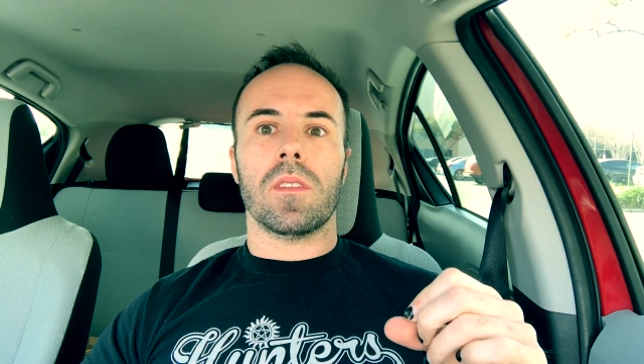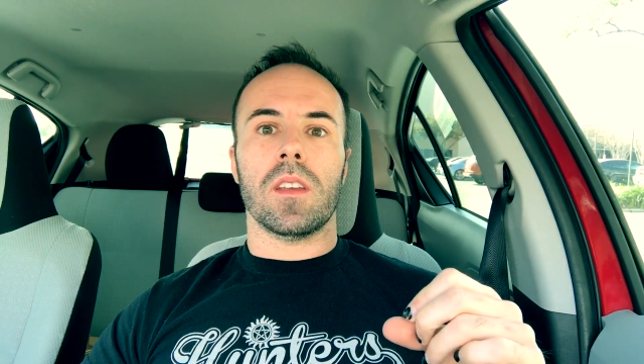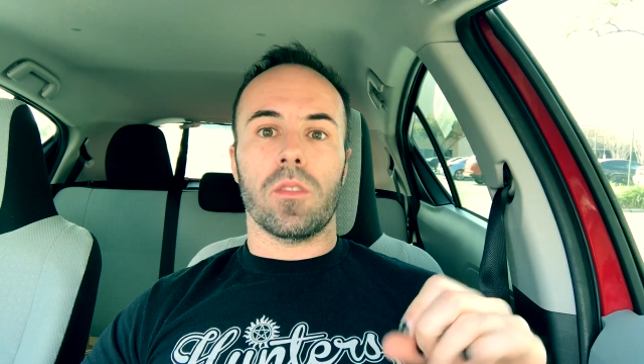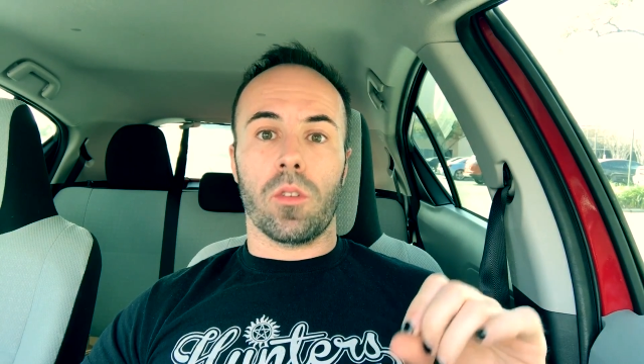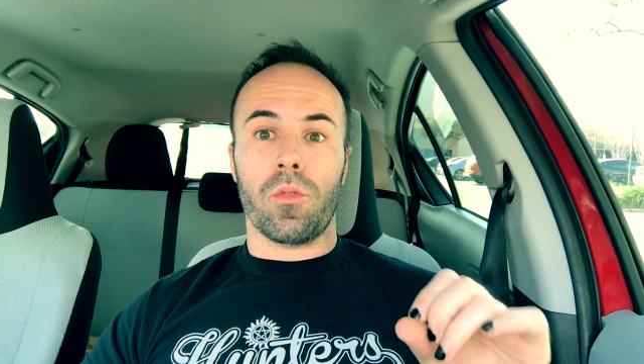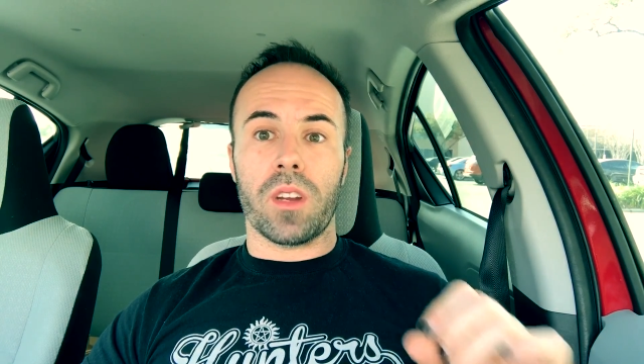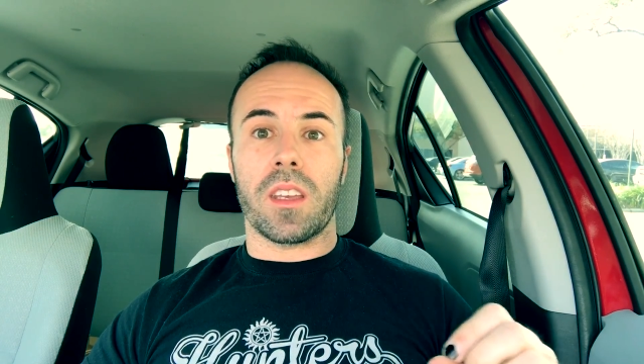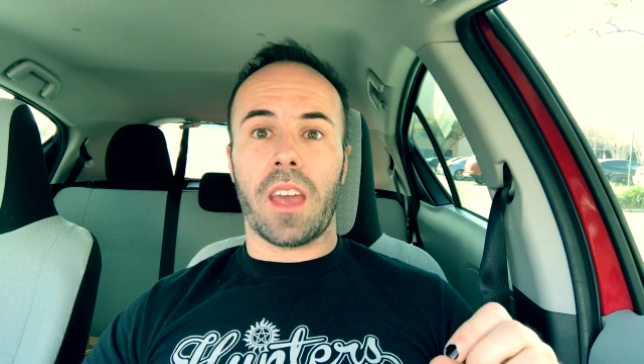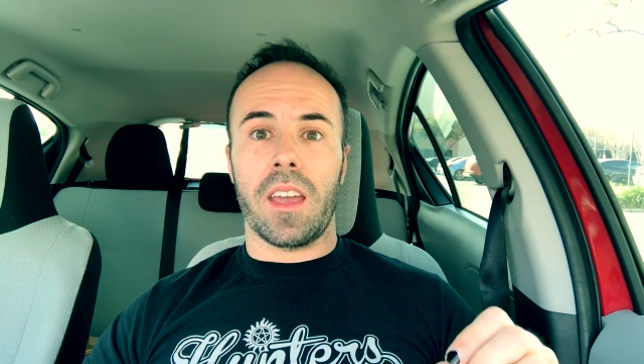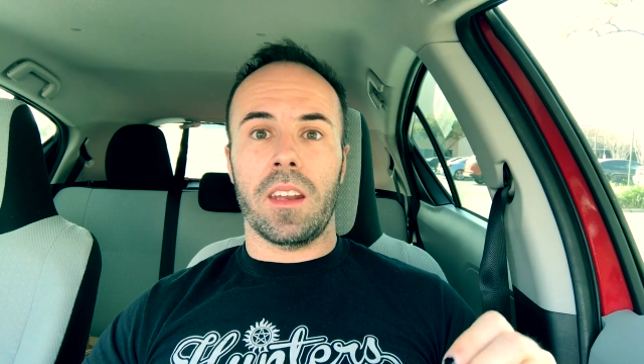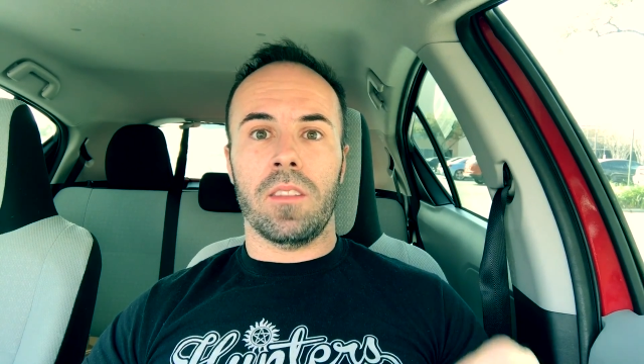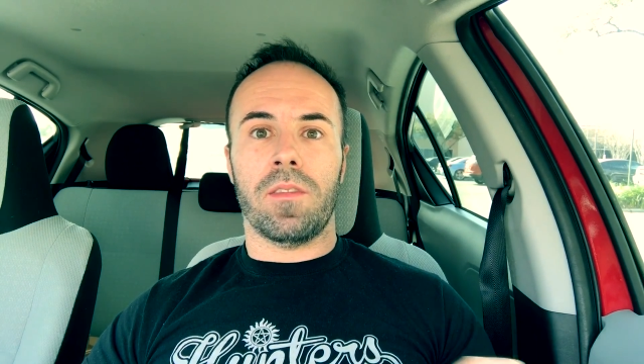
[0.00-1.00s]
either
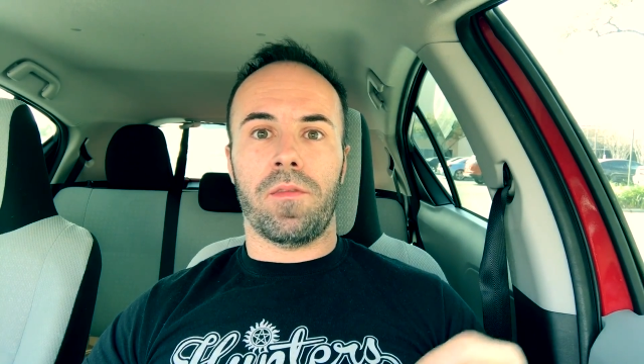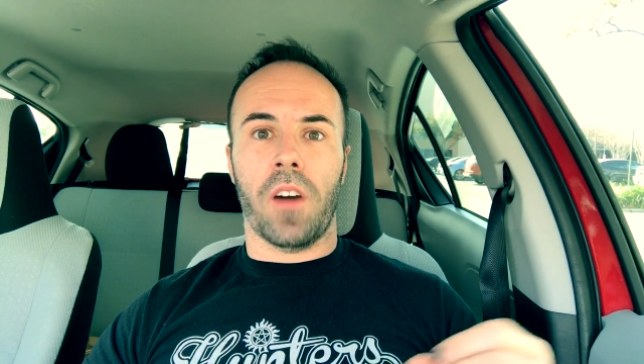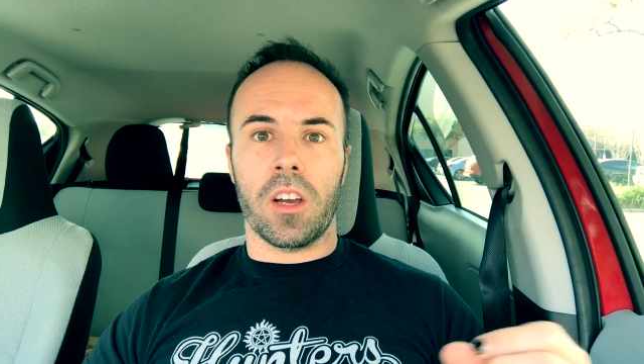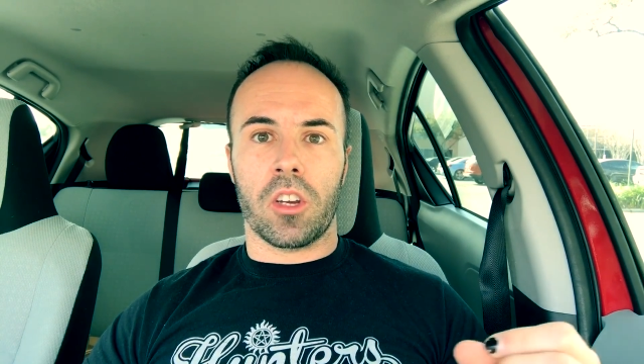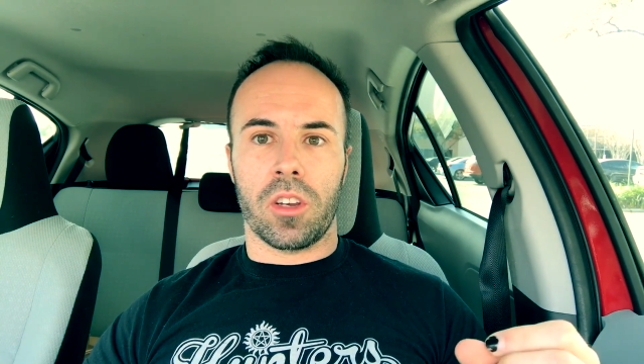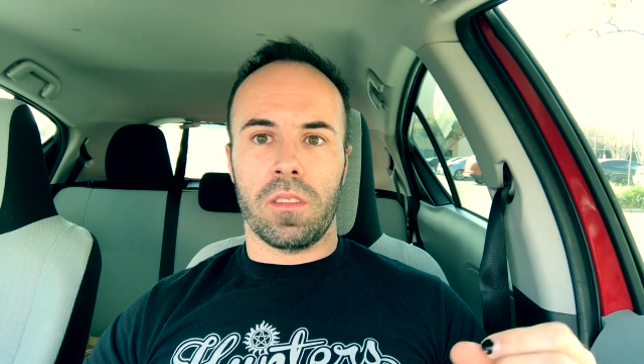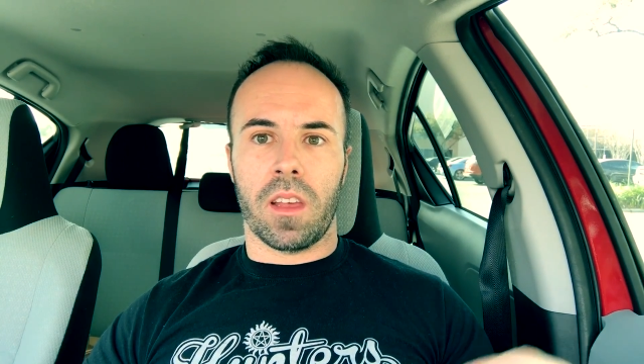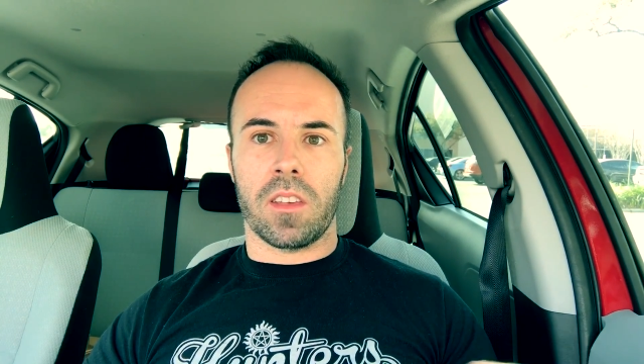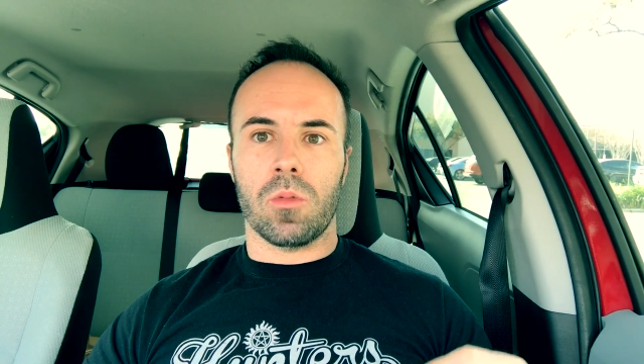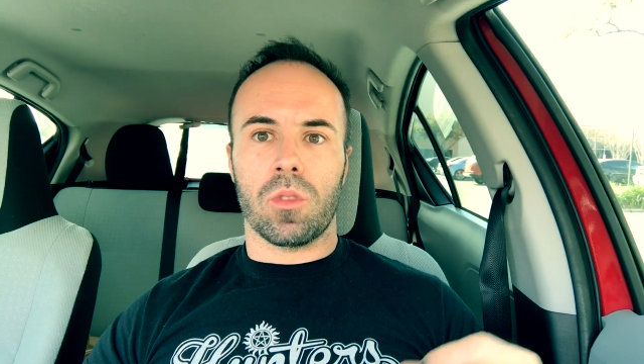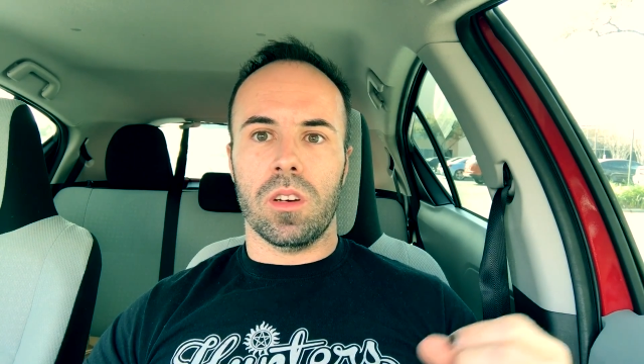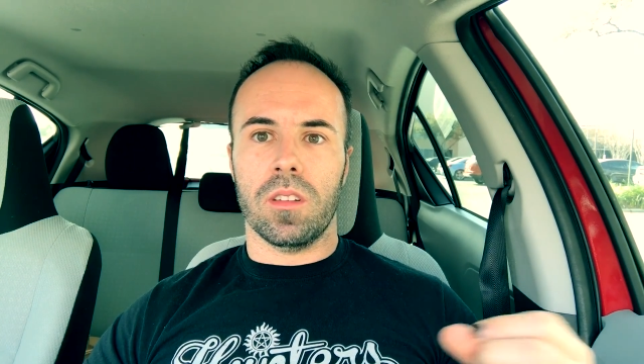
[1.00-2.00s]
regaining function that
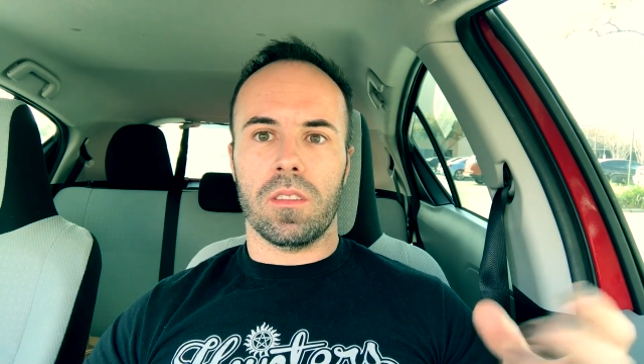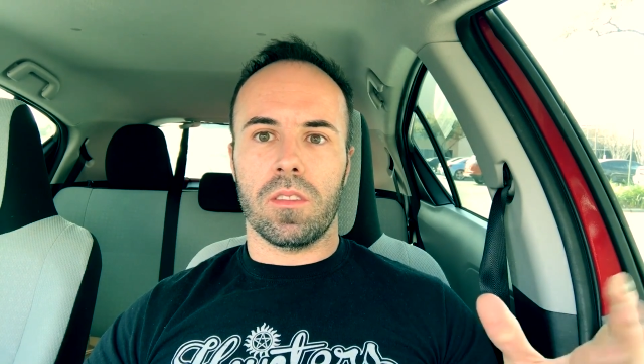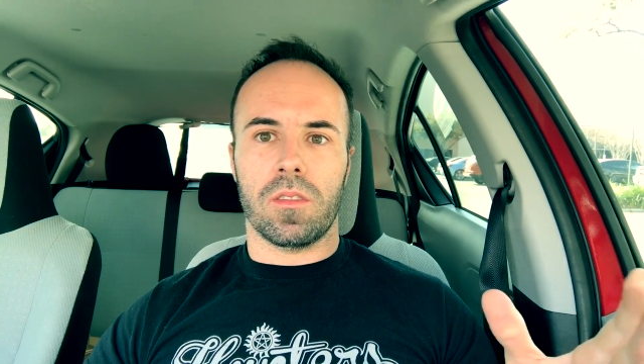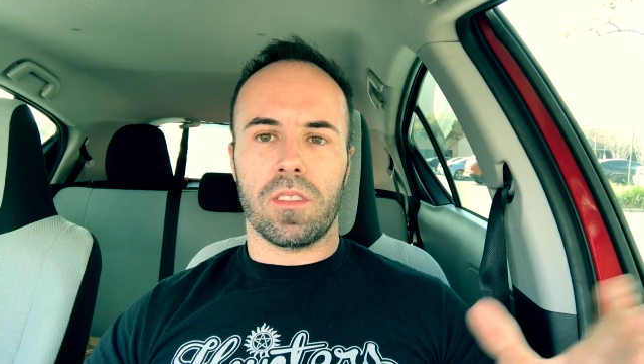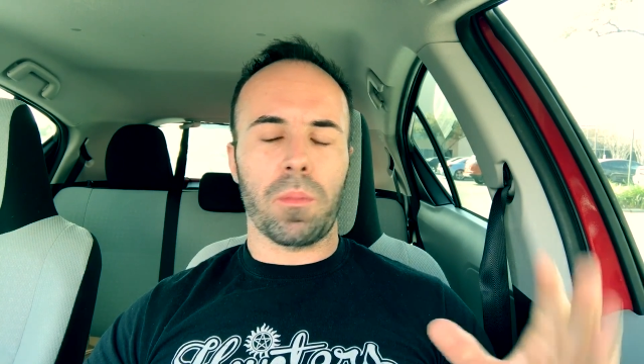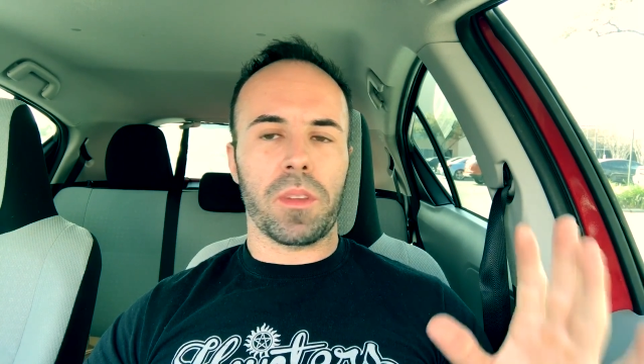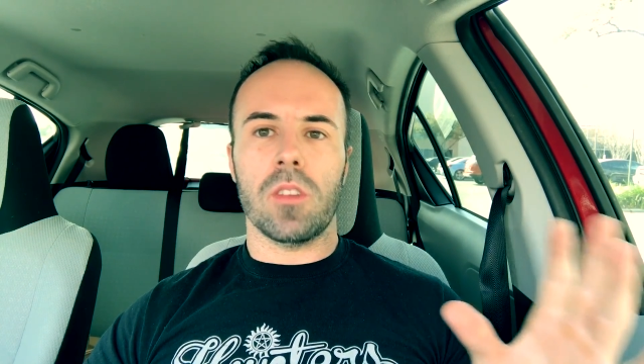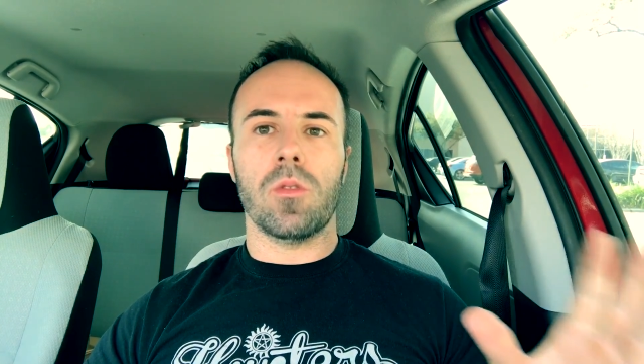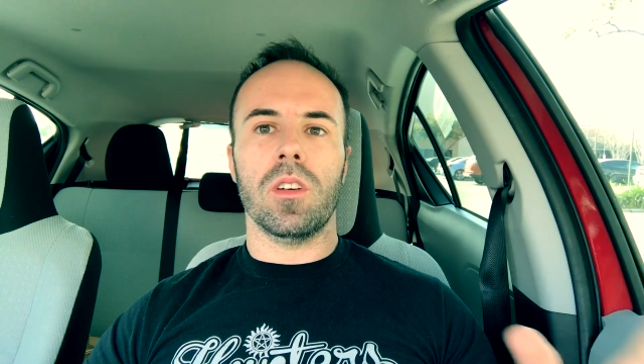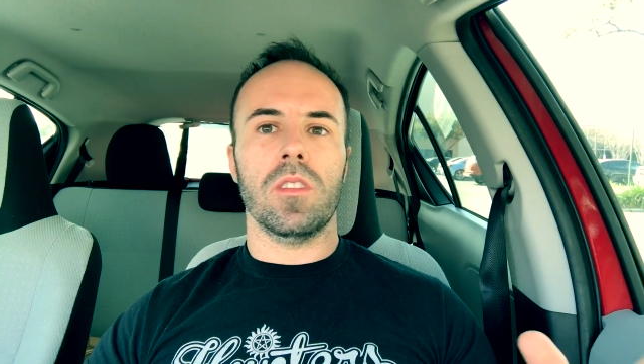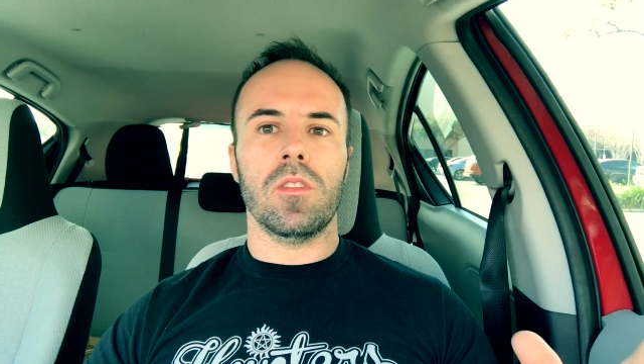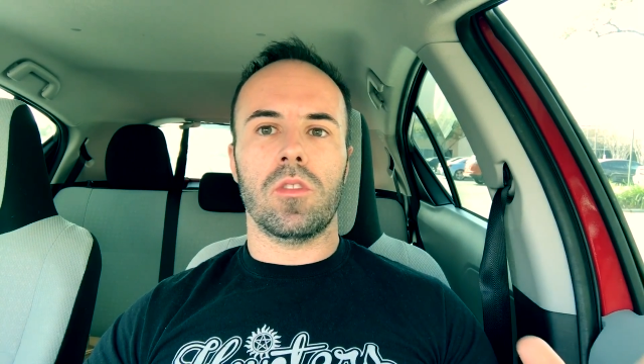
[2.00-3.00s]
you couldn't, something you
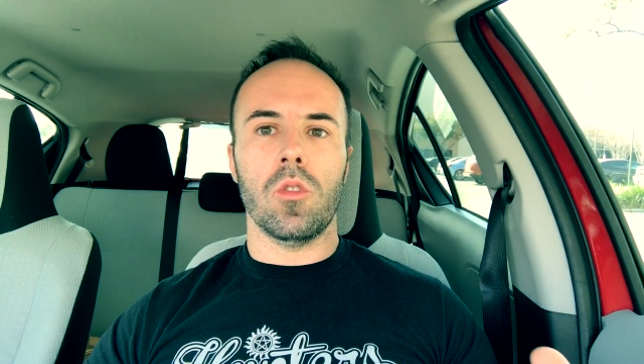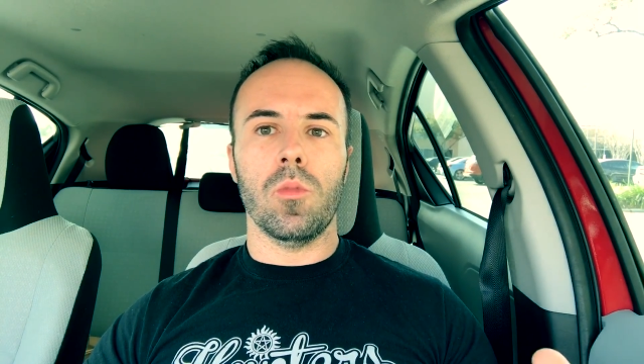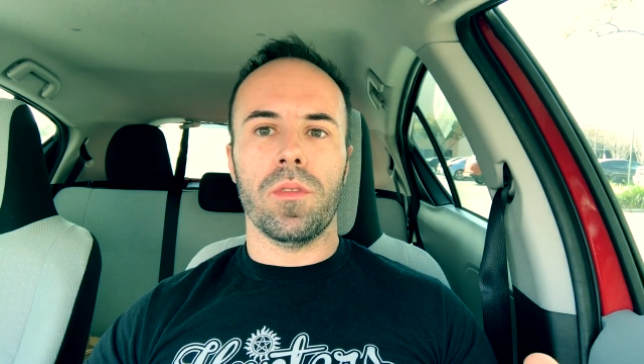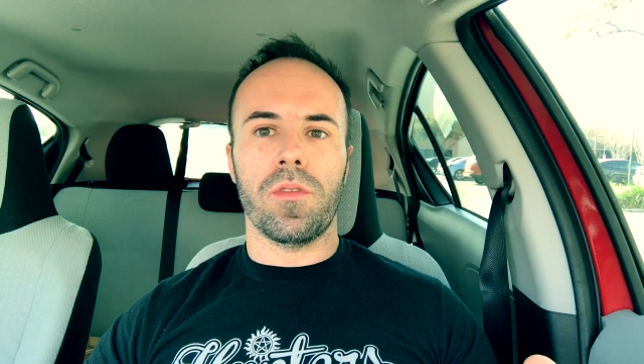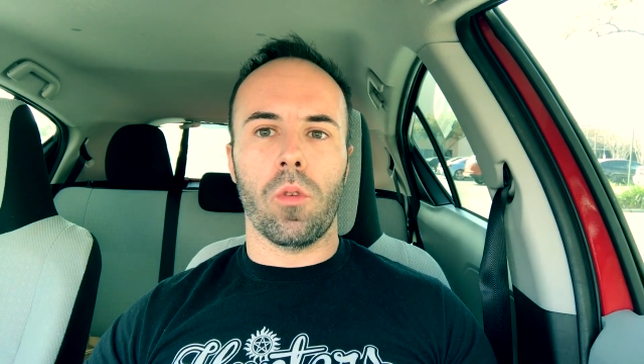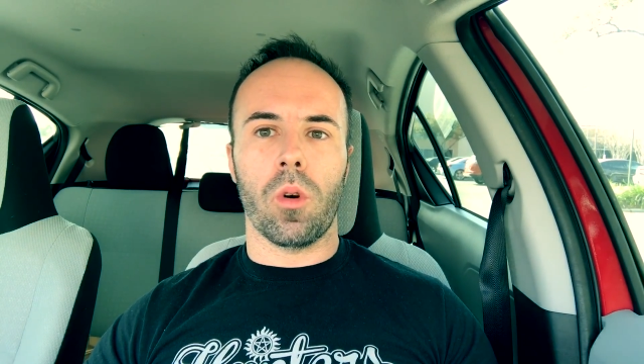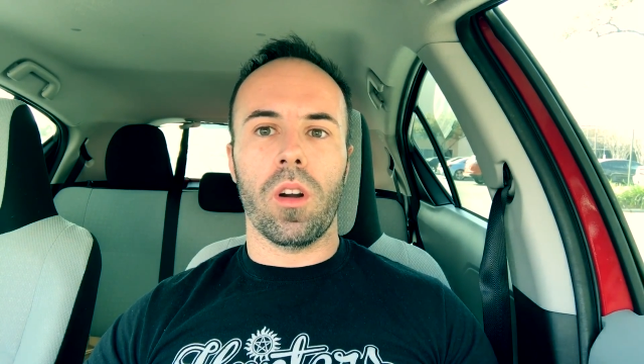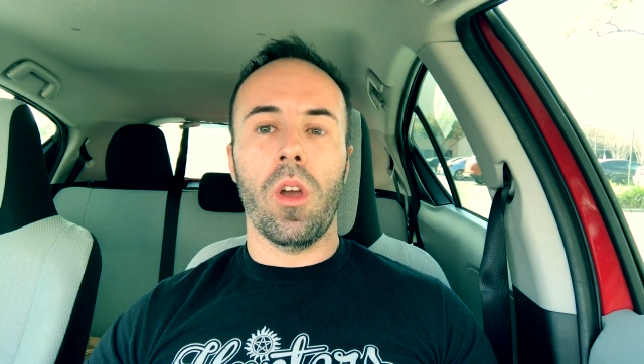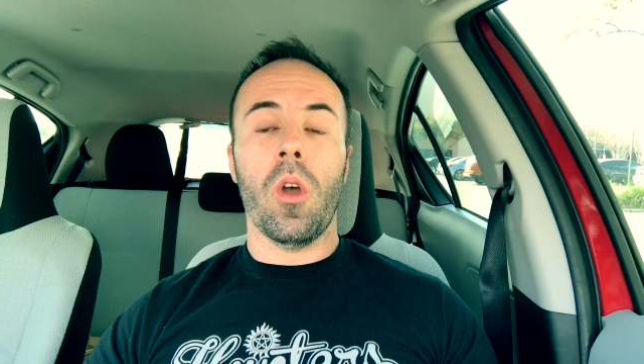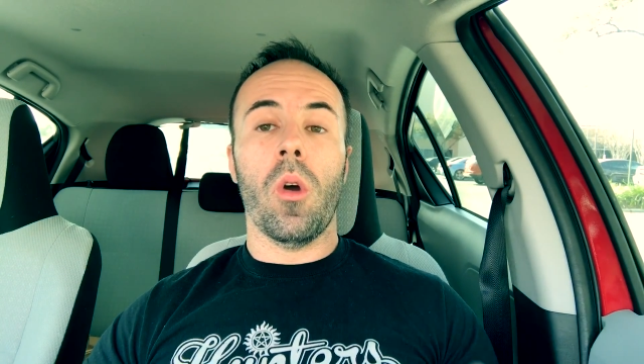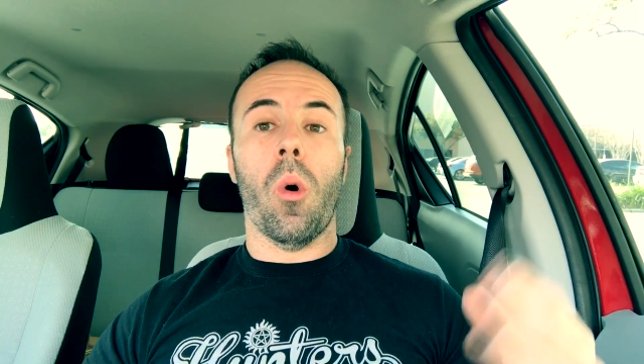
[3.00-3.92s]
couldn't do before,